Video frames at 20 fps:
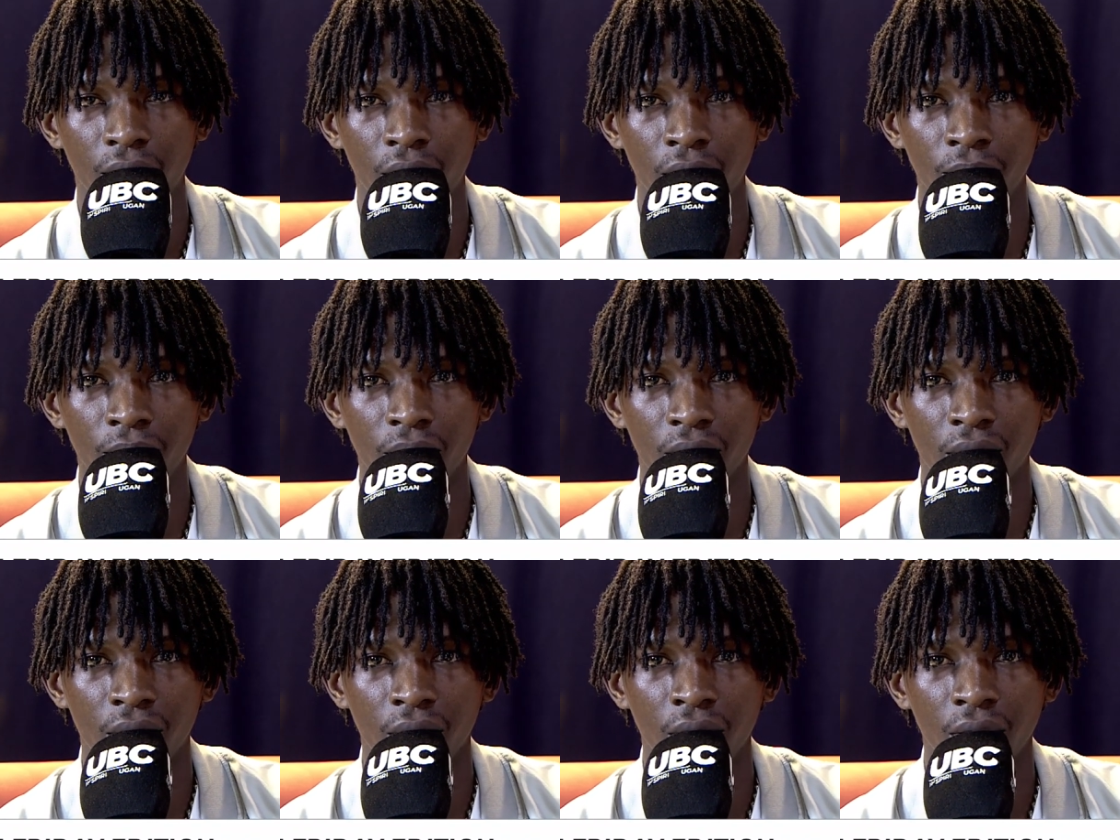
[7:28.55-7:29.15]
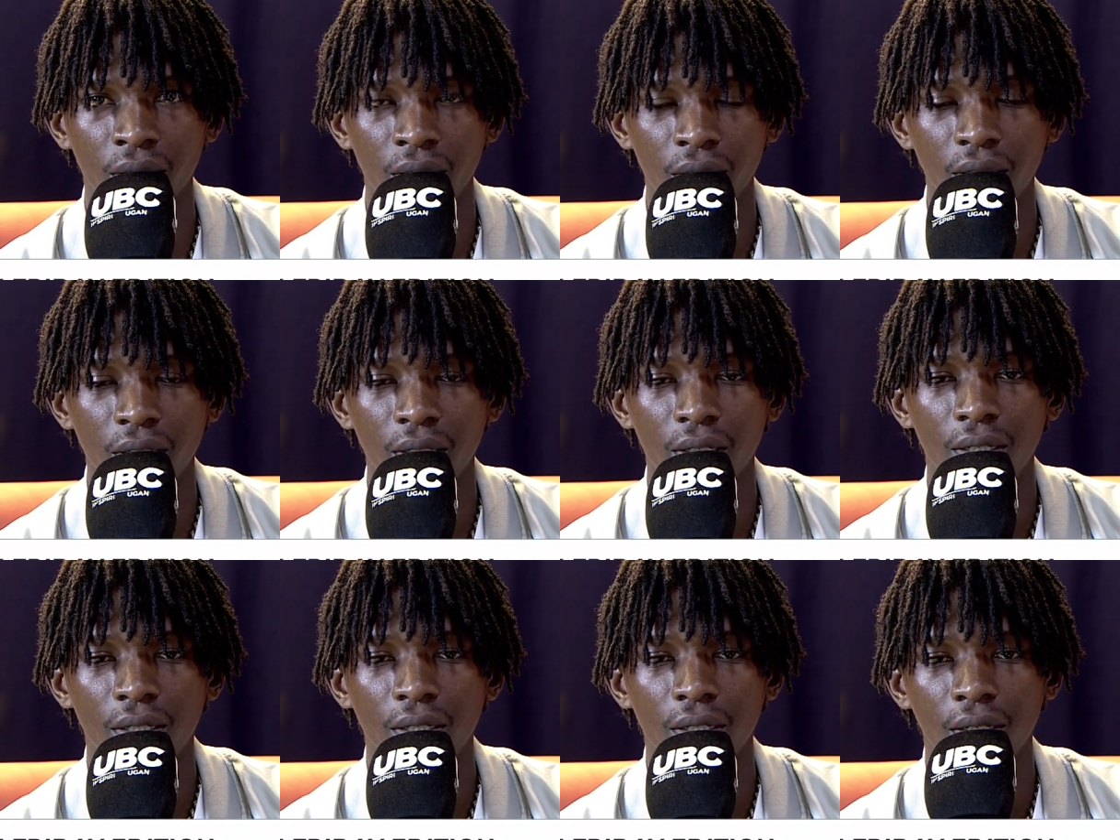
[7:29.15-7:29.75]
Let me say,
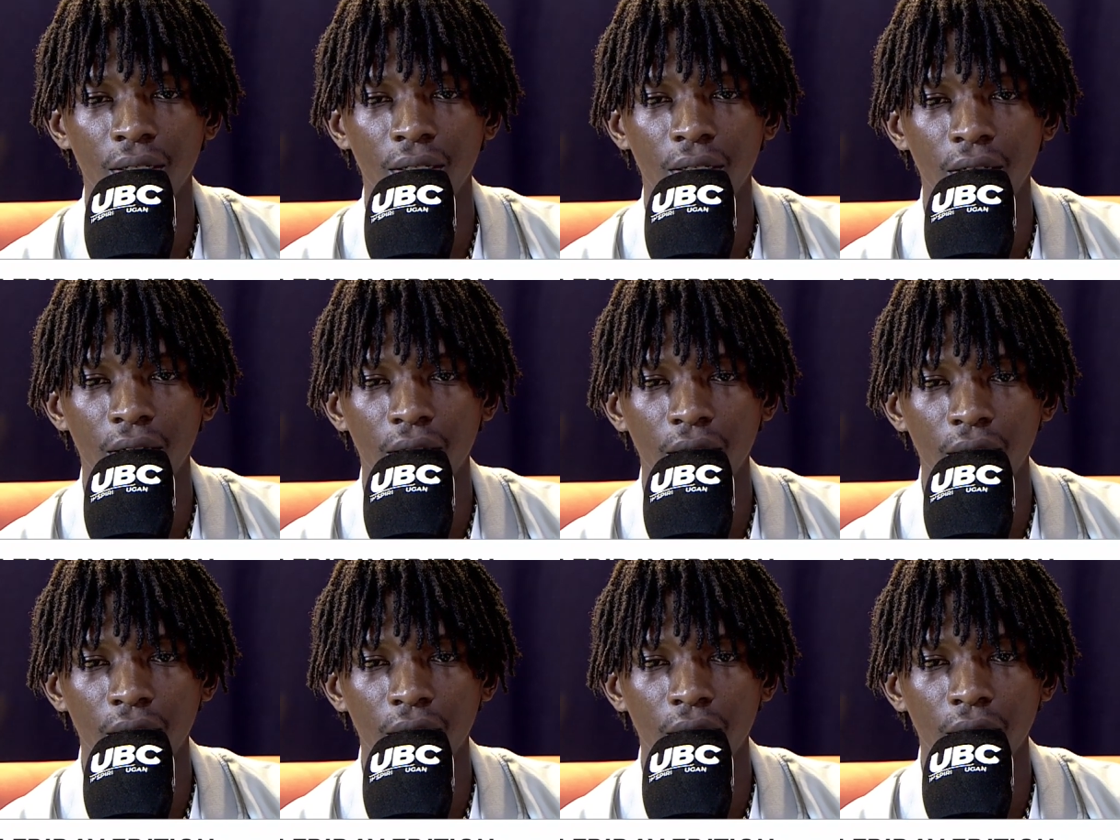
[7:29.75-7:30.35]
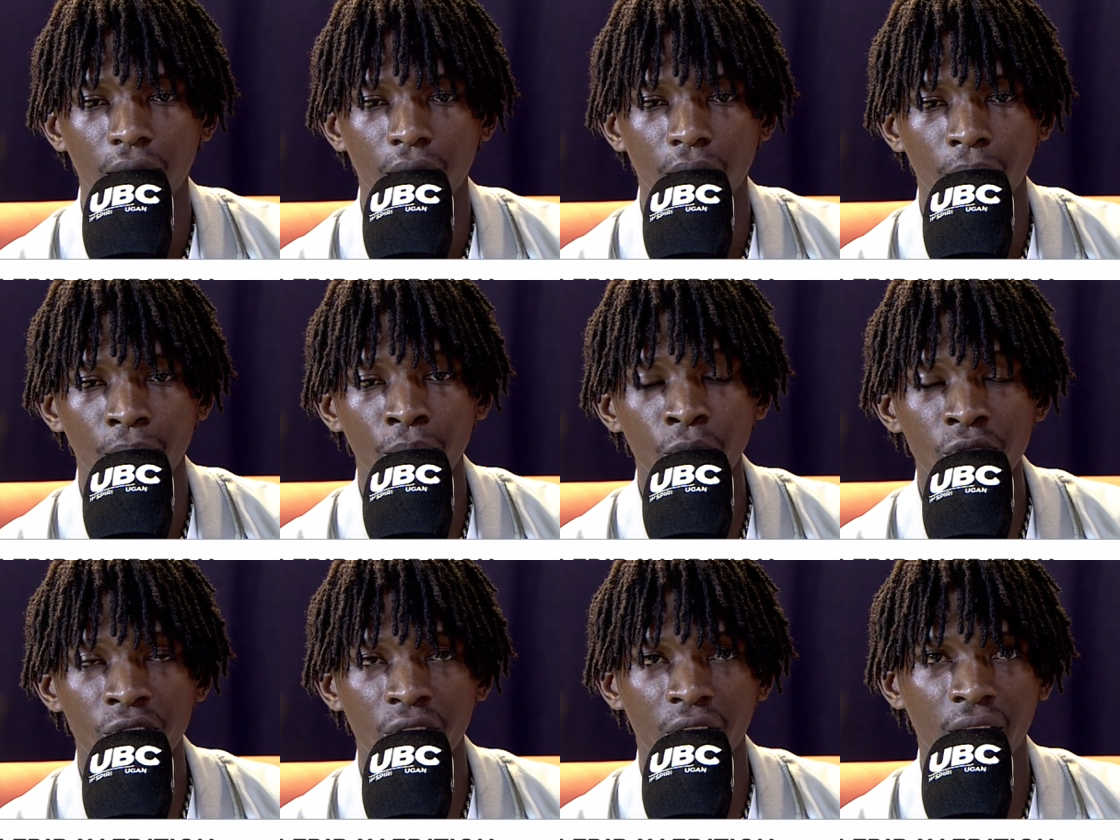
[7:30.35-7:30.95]

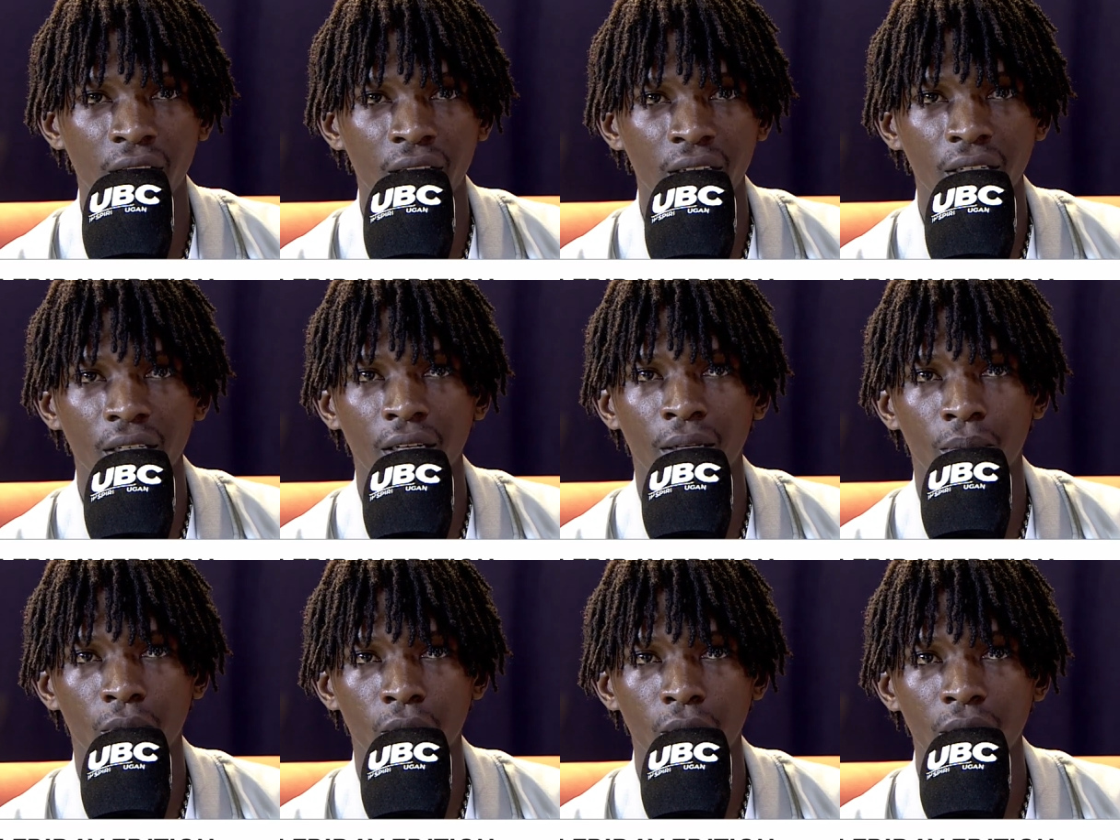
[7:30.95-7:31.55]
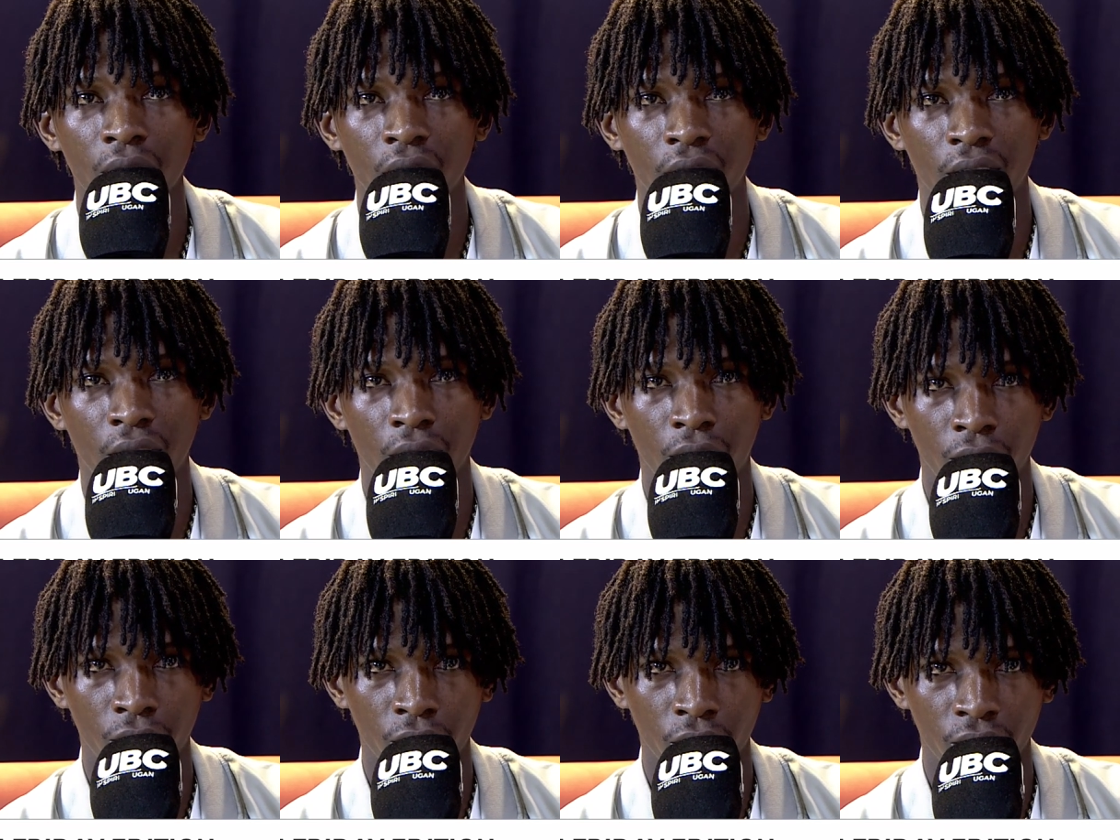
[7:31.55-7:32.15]
musically, I'm good at a
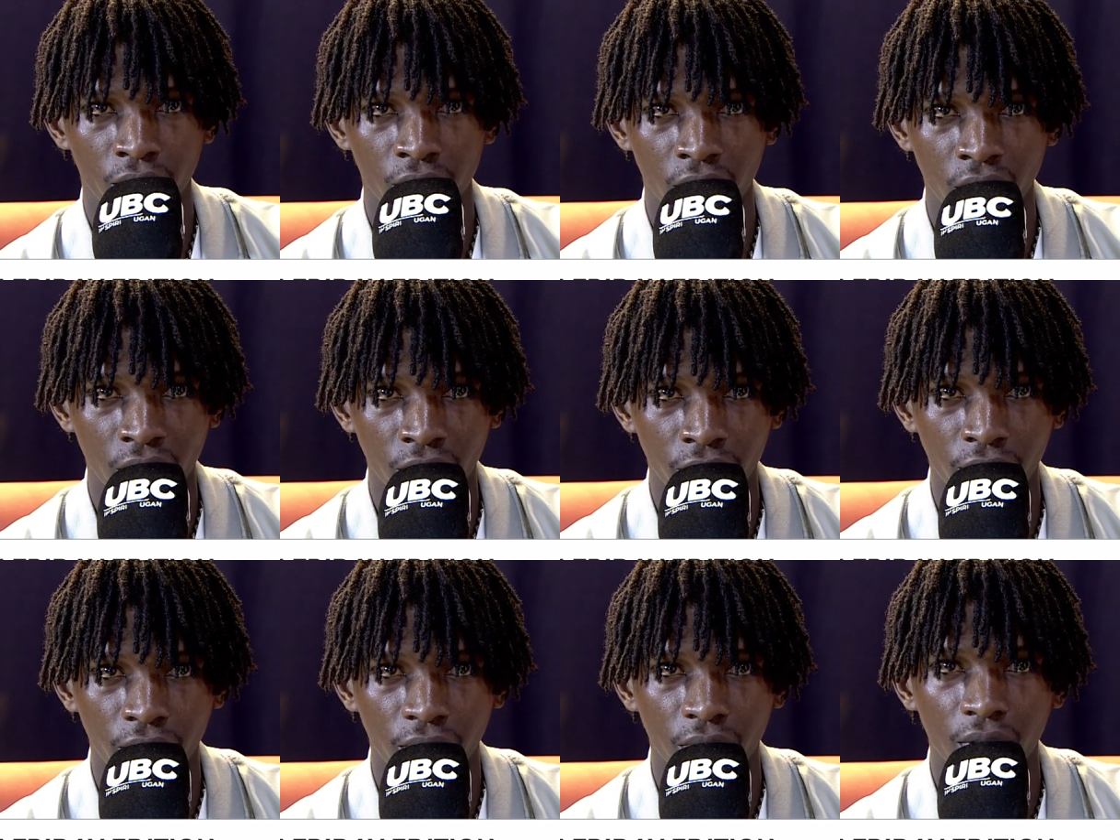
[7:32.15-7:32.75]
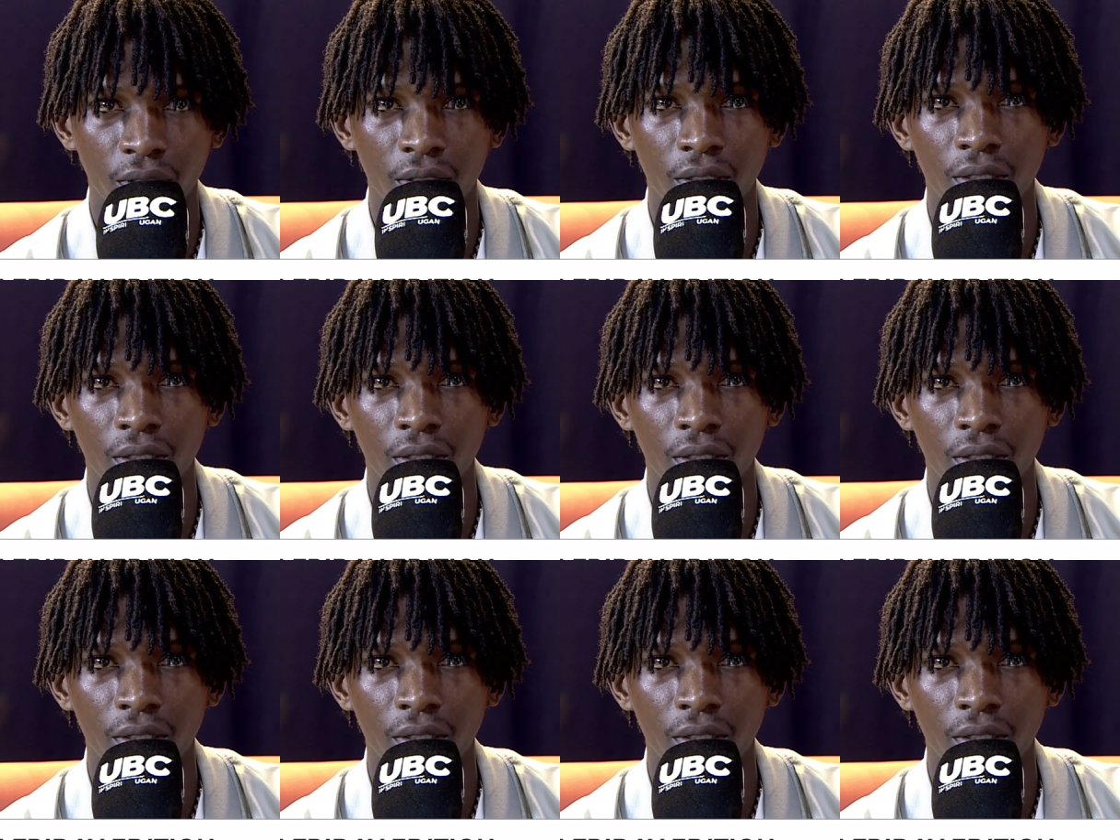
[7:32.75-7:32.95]
lot of stuff.